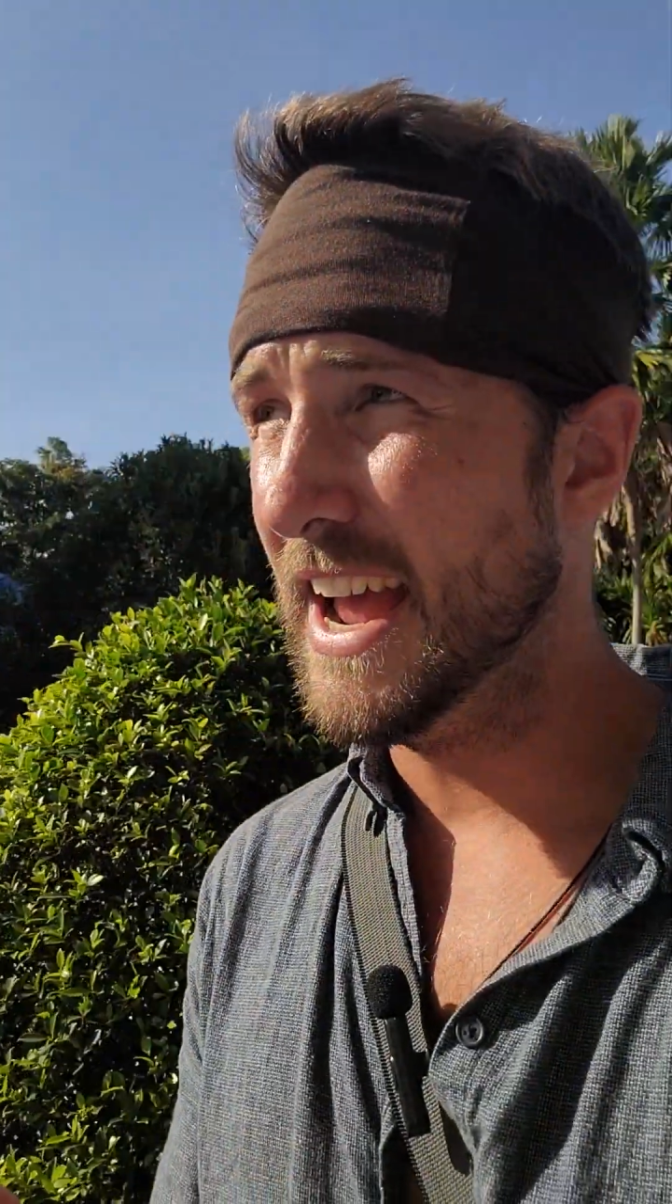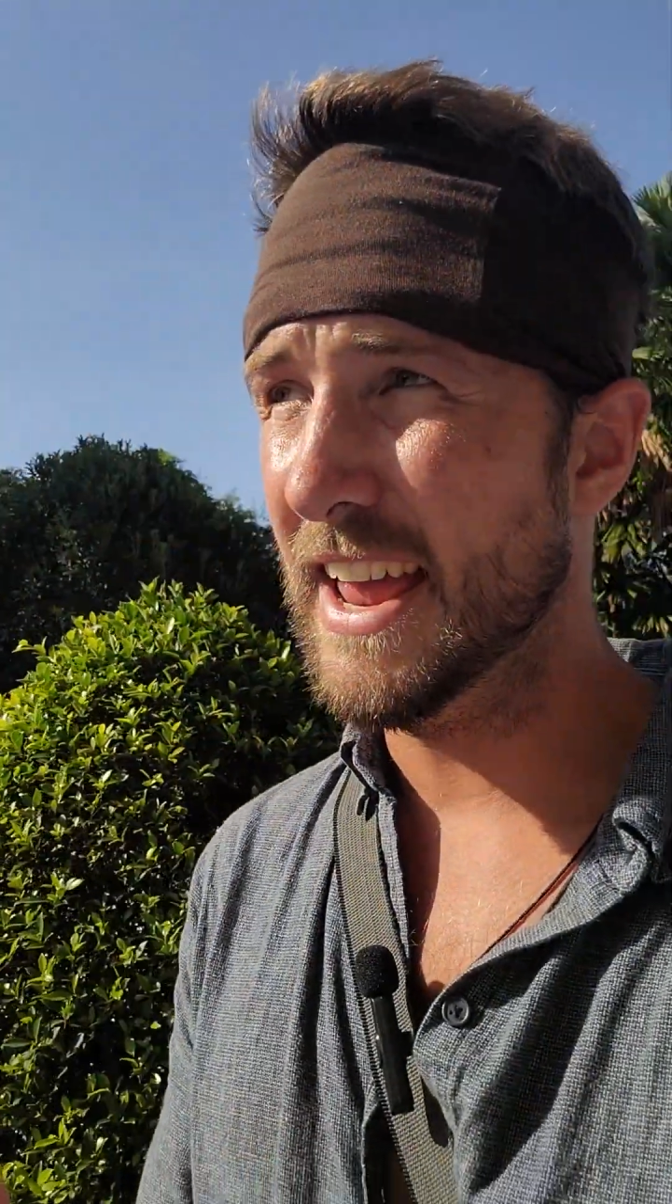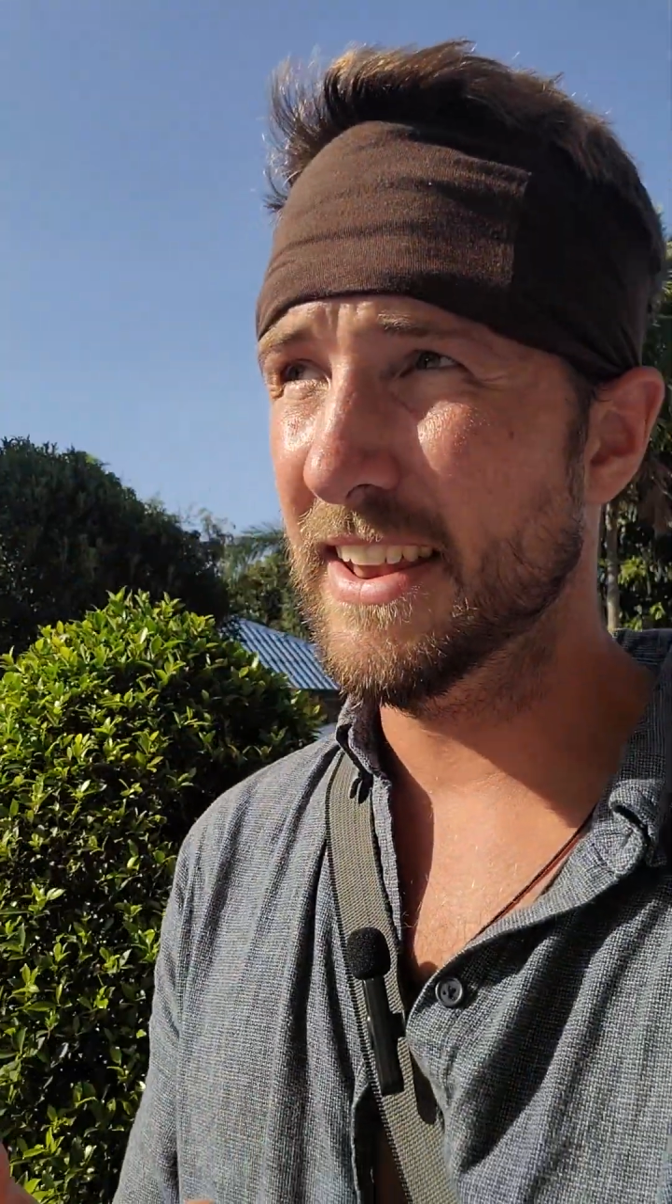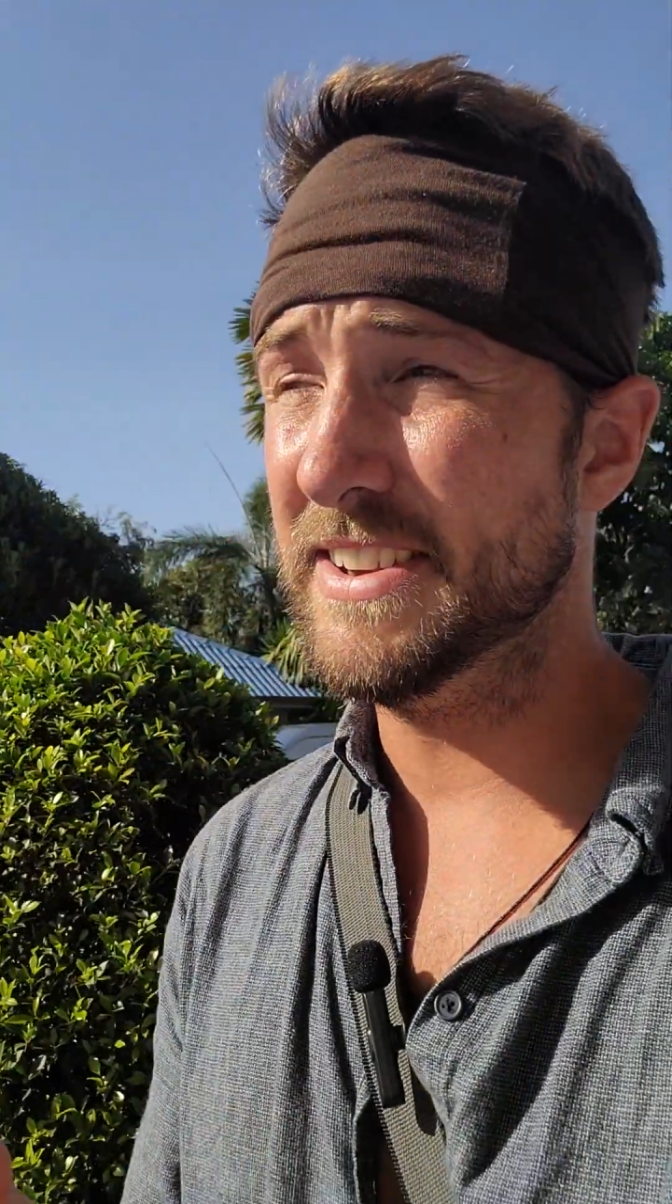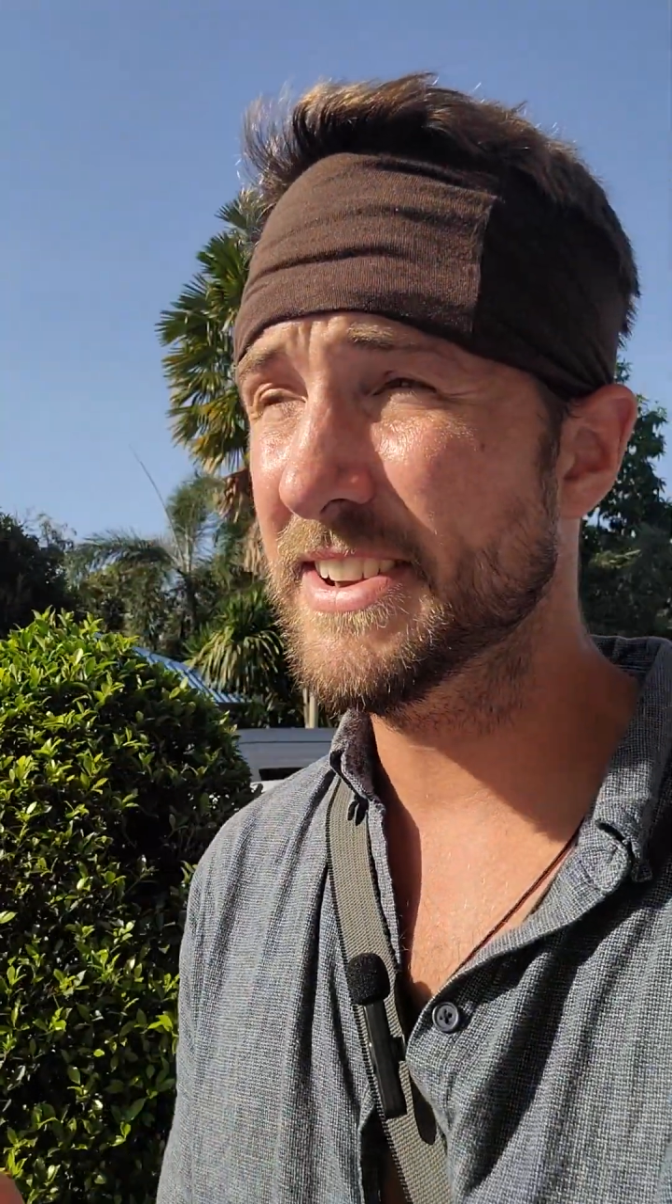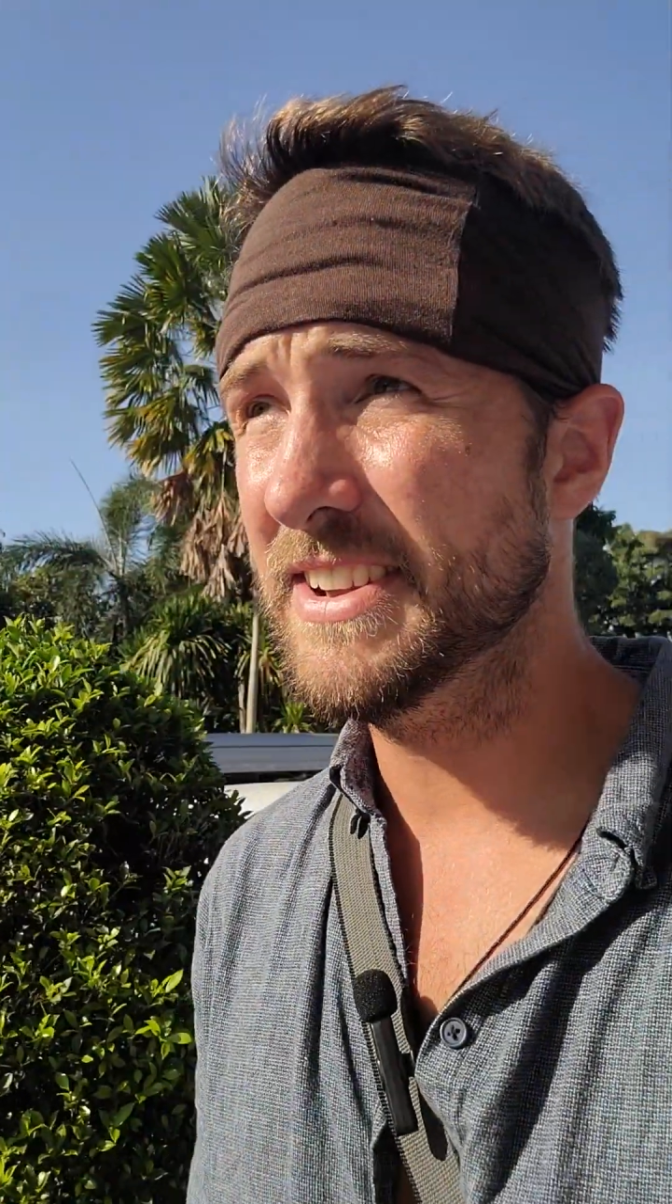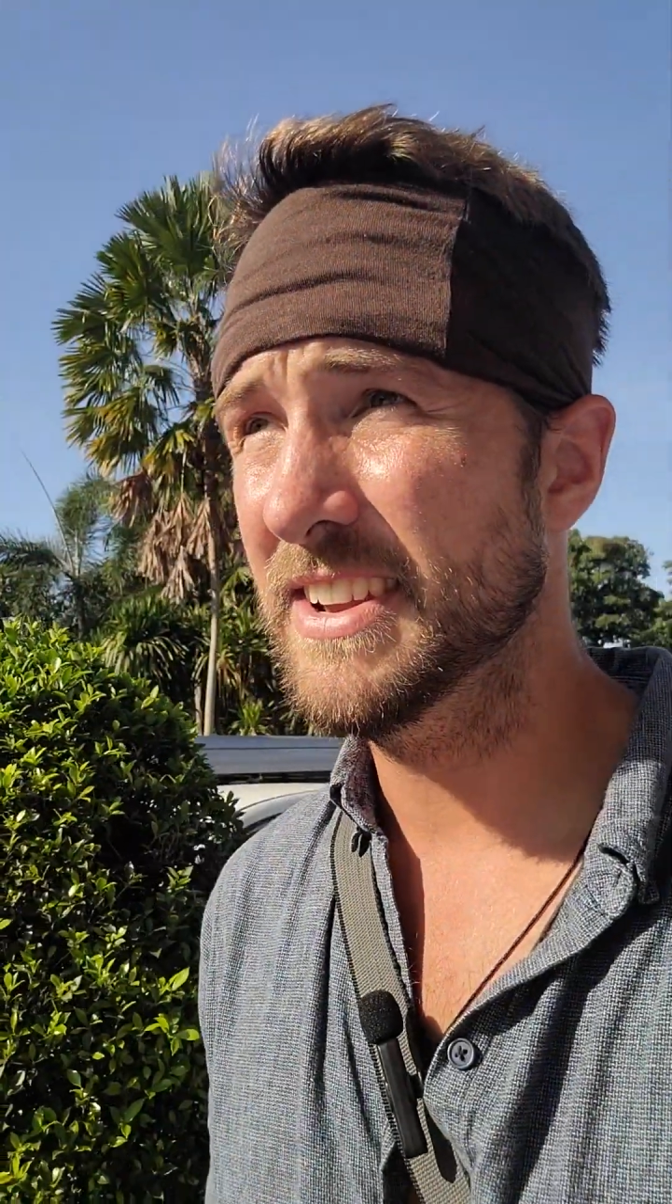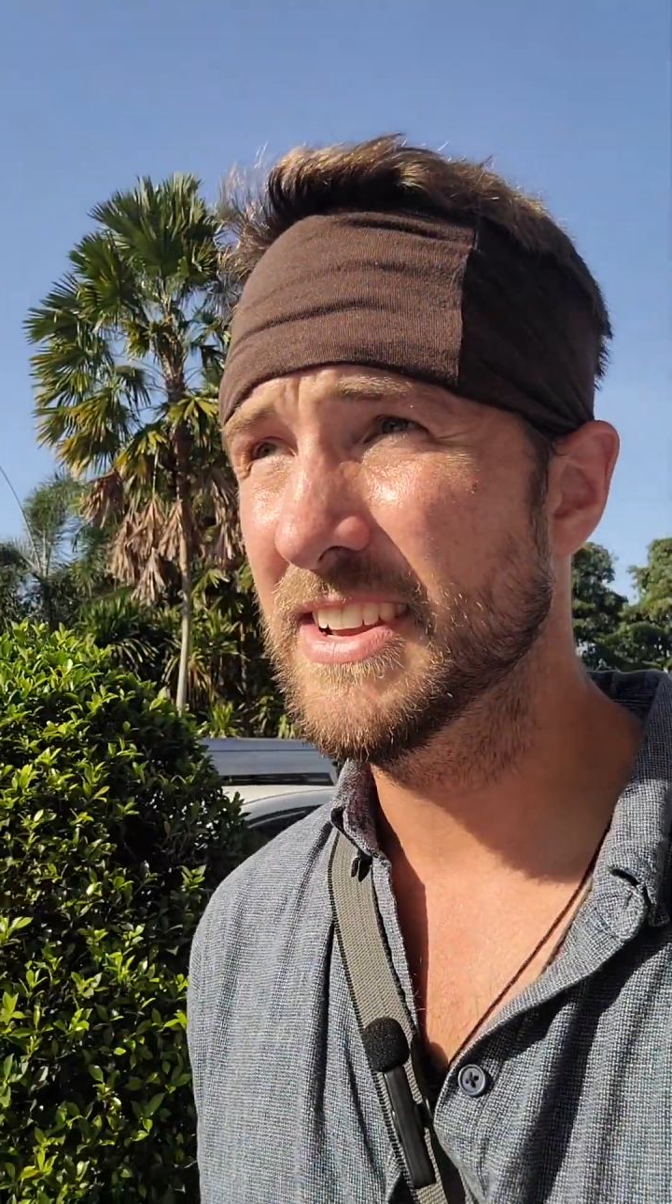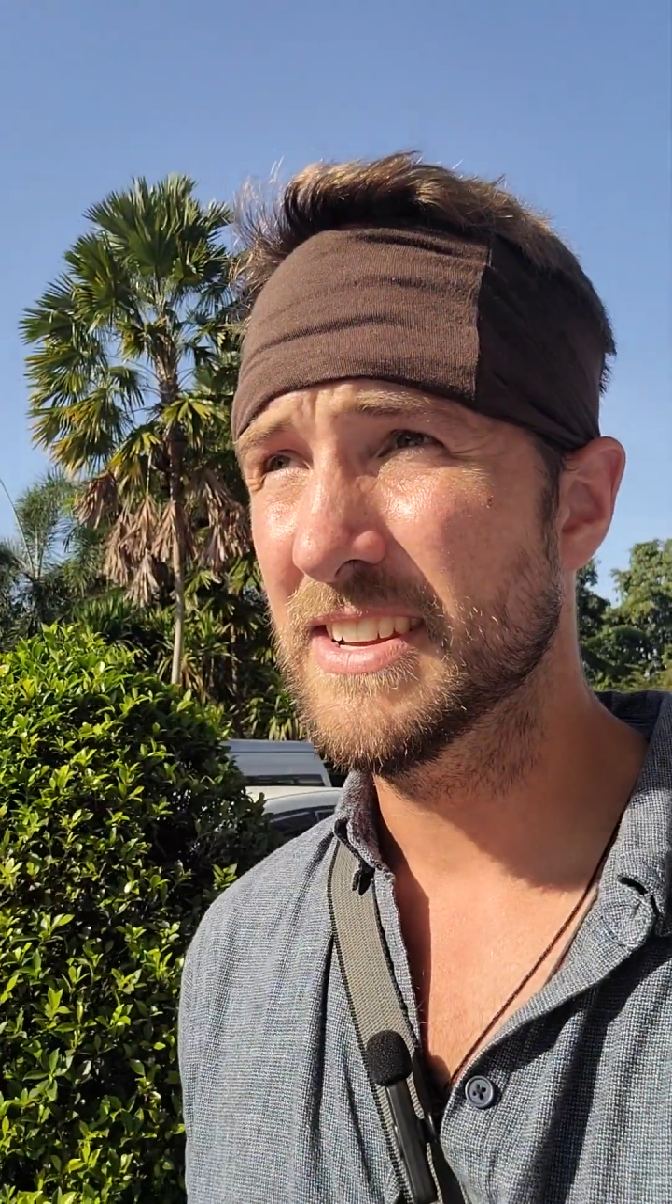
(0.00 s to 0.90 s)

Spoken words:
and